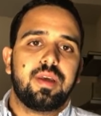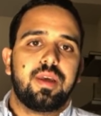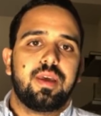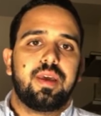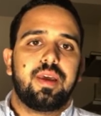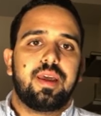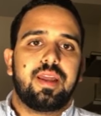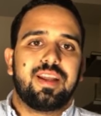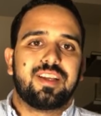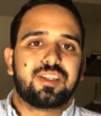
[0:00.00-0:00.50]

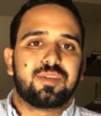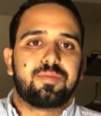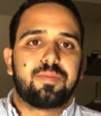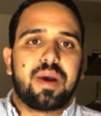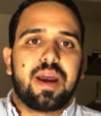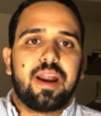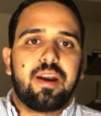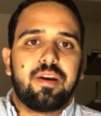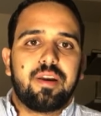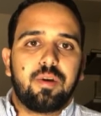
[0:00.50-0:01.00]
an
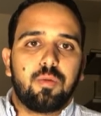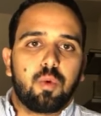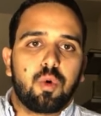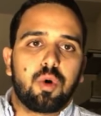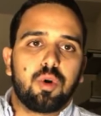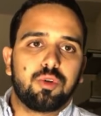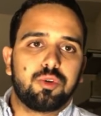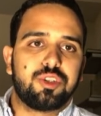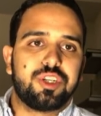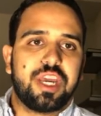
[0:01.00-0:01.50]
aspiring
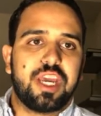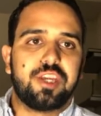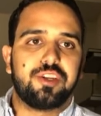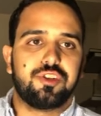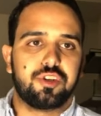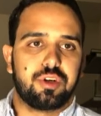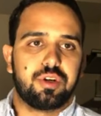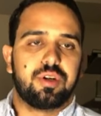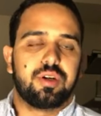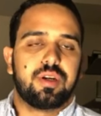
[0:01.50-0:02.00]
world
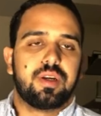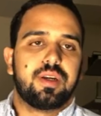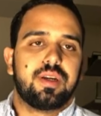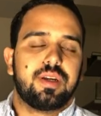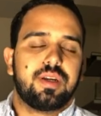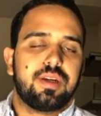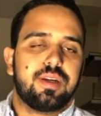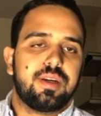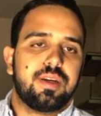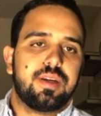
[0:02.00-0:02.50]
changer.
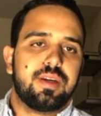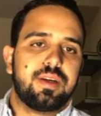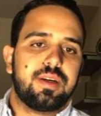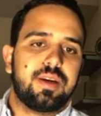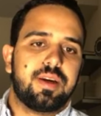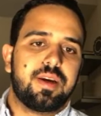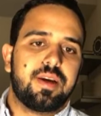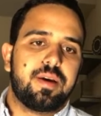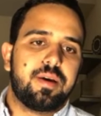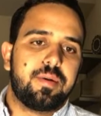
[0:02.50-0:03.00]

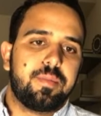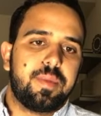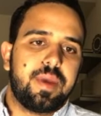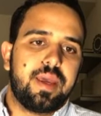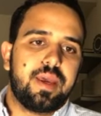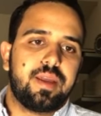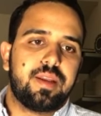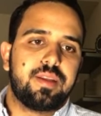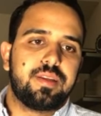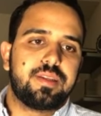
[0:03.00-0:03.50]

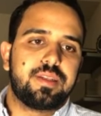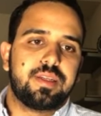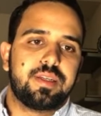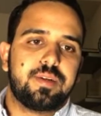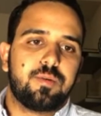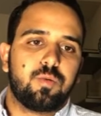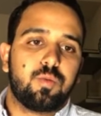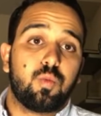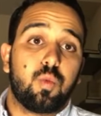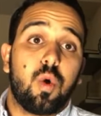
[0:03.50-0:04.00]
And
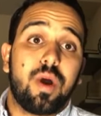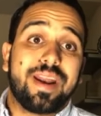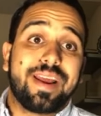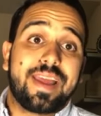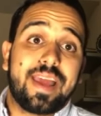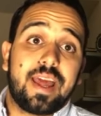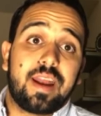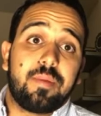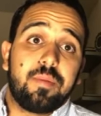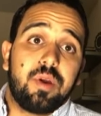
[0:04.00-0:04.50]
One
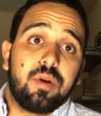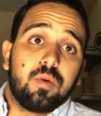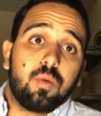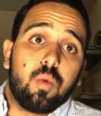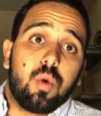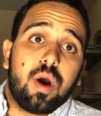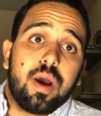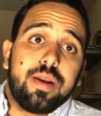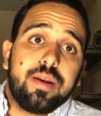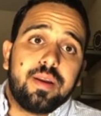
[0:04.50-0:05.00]
Academy, or
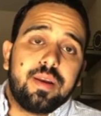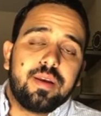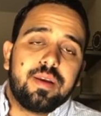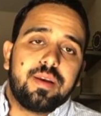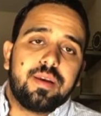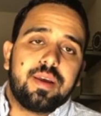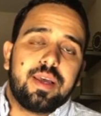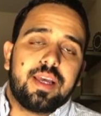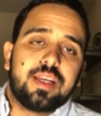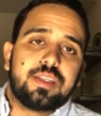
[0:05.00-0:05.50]
One,
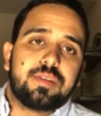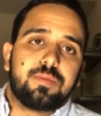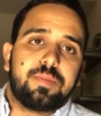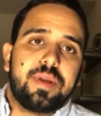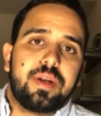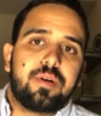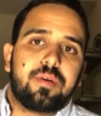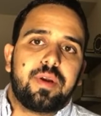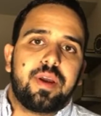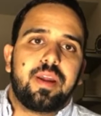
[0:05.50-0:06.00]
has been
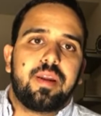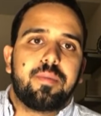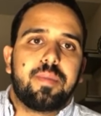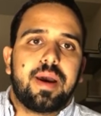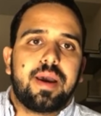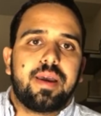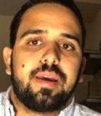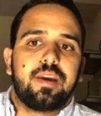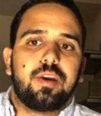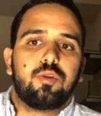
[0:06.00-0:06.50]
created by
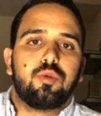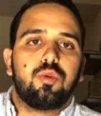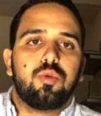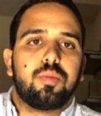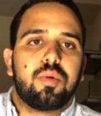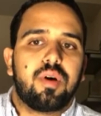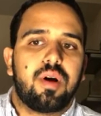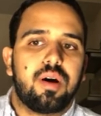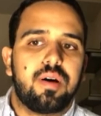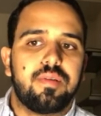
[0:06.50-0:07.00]
a group
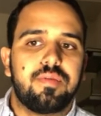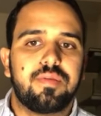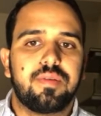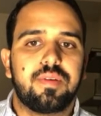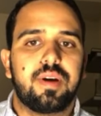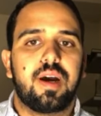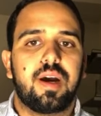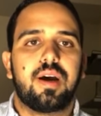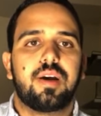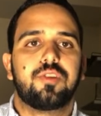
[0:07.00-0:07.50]
of
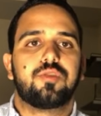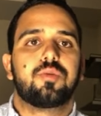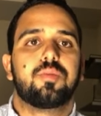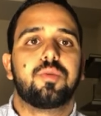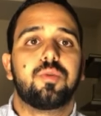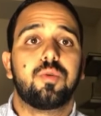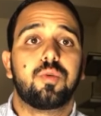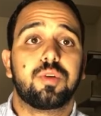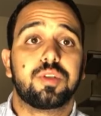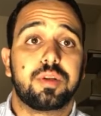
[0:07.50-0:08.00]

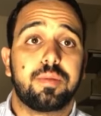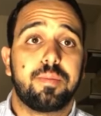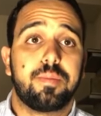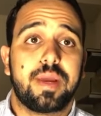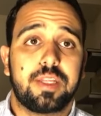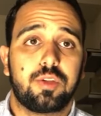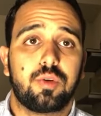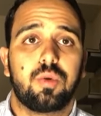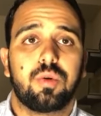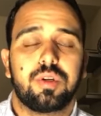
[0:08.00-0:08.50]
entrepreneurs and
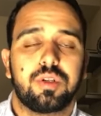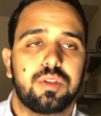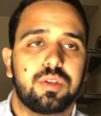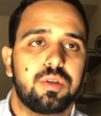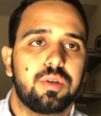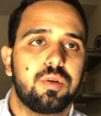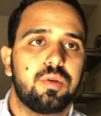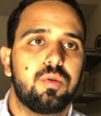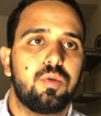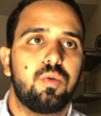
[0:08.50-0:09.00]
mentors
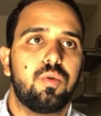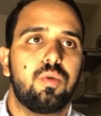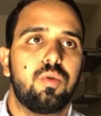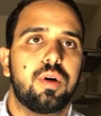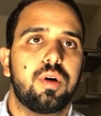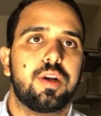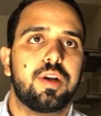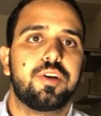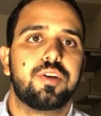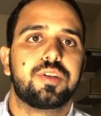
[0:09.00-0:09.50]
who
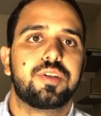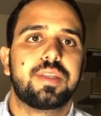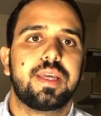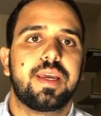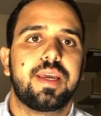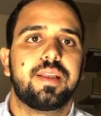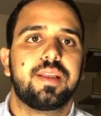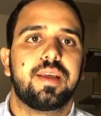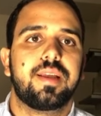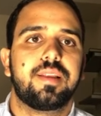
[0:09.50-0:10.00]

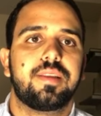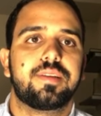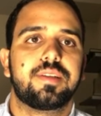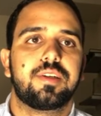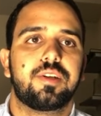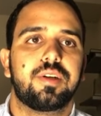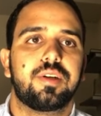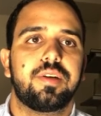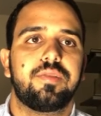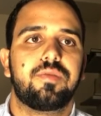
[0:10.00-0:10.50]
understand that
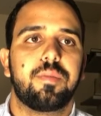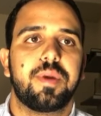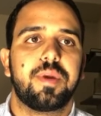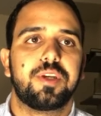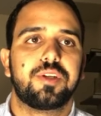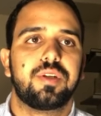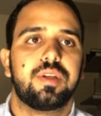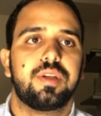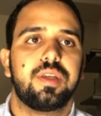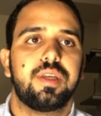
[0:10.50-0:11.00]
certain
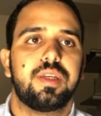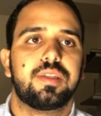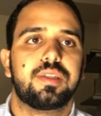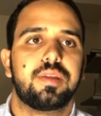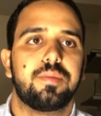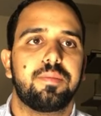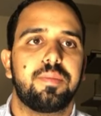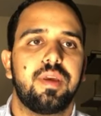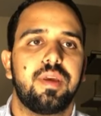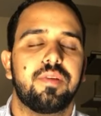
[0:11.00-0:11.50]
information needs to
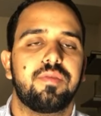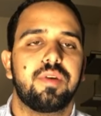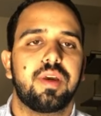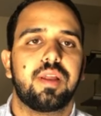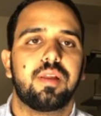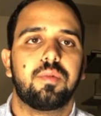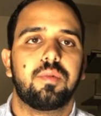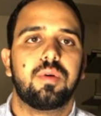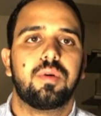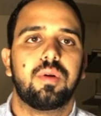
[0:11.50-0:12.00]
be
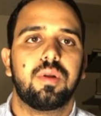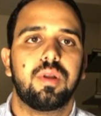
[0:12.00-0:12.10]
available